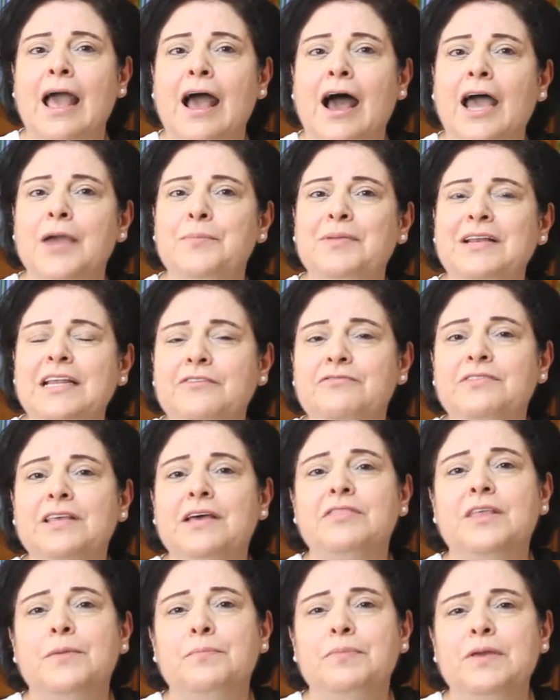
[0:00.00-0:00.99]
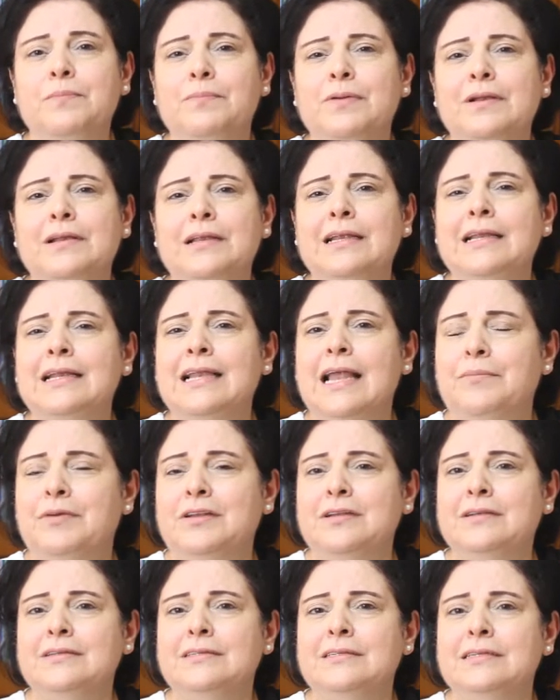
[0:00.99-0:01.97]
I believe that the people in
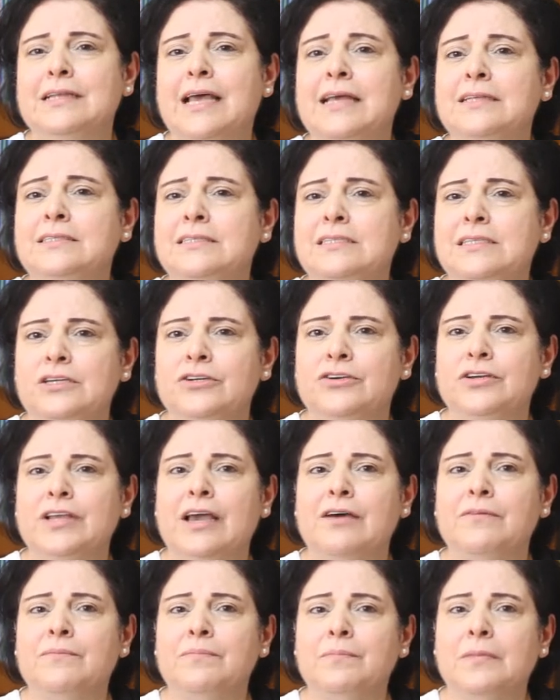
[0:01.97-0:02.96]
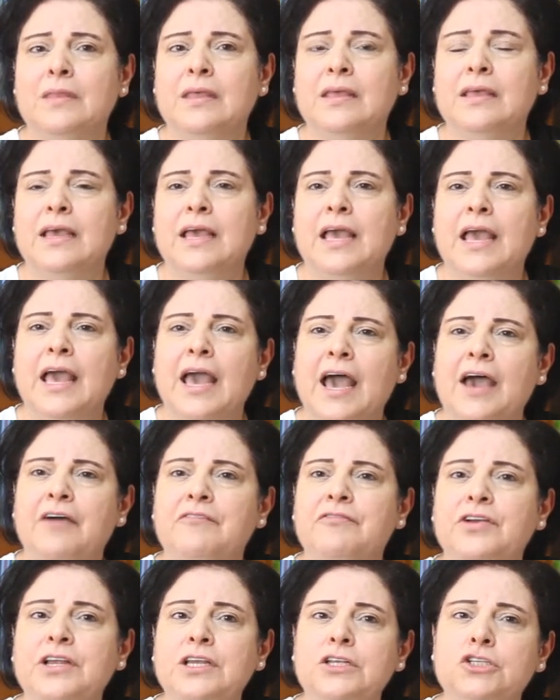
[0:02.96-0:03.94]
Lebanon and Syria
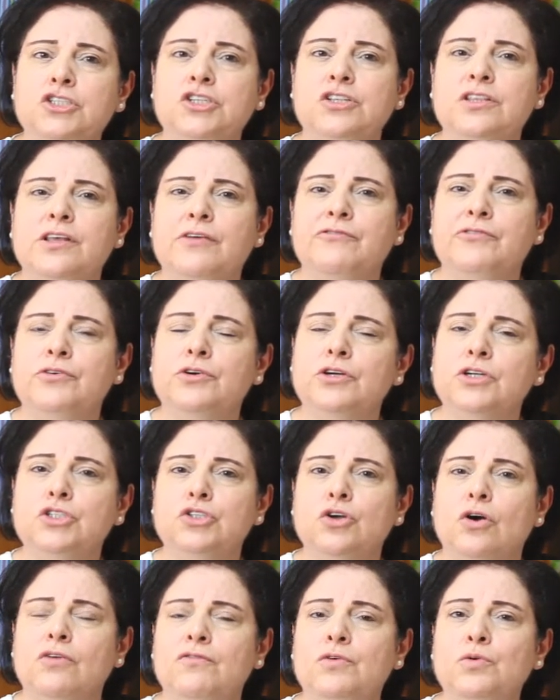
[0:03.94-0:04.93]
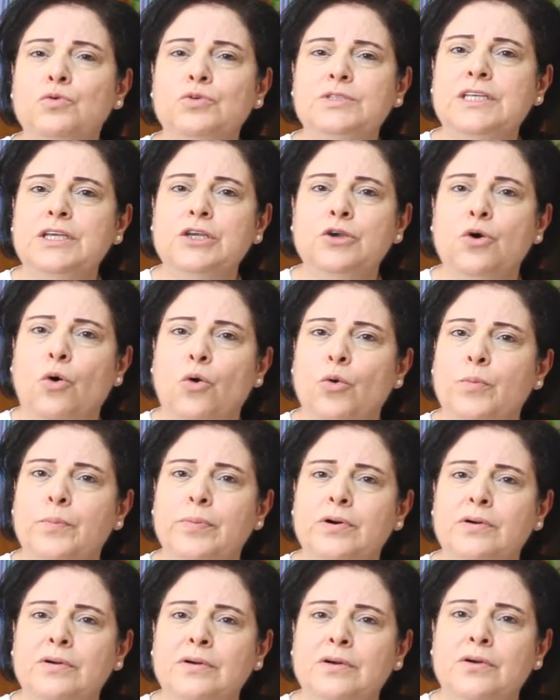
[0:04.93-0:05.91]
have reached the verge of losing hope
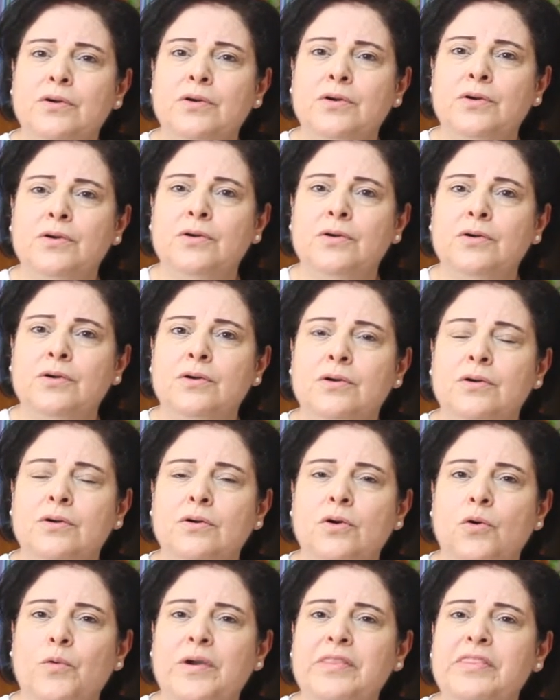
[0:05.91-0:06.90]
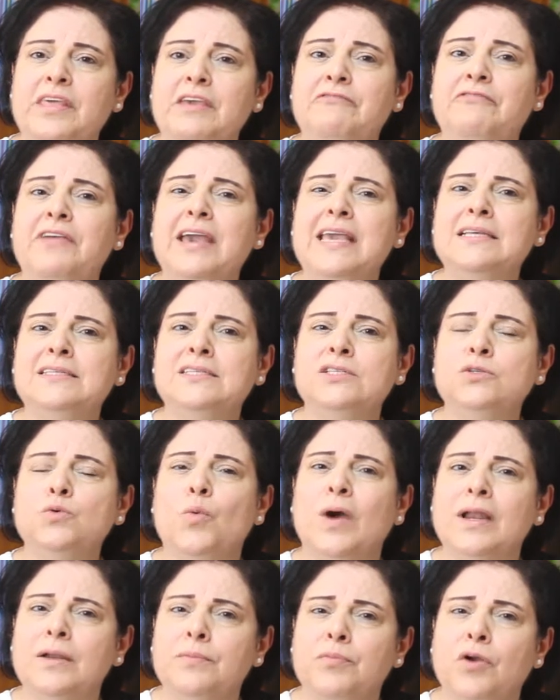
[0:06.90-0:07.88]
when they face
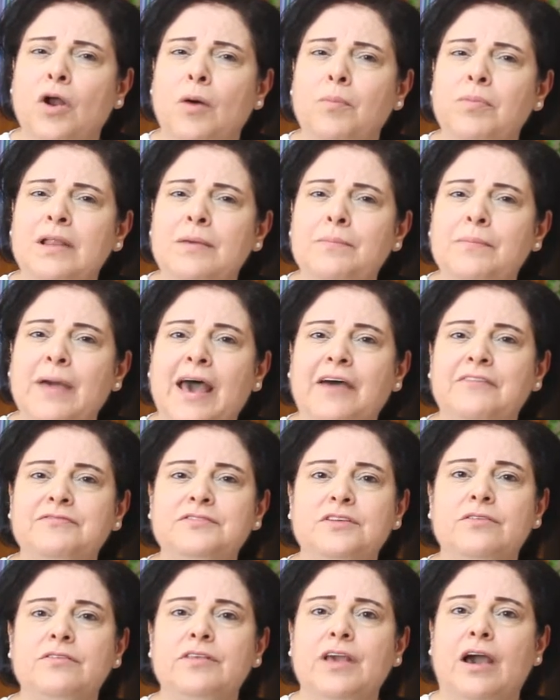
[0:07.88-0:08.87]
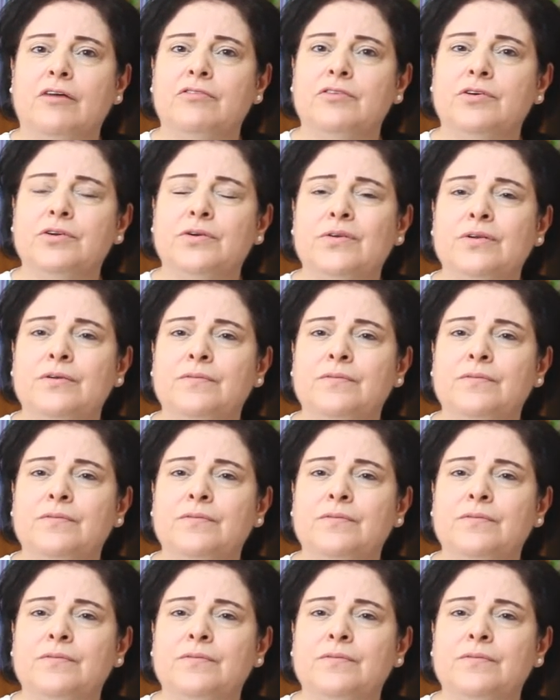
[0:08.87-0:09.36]
one problem after the other,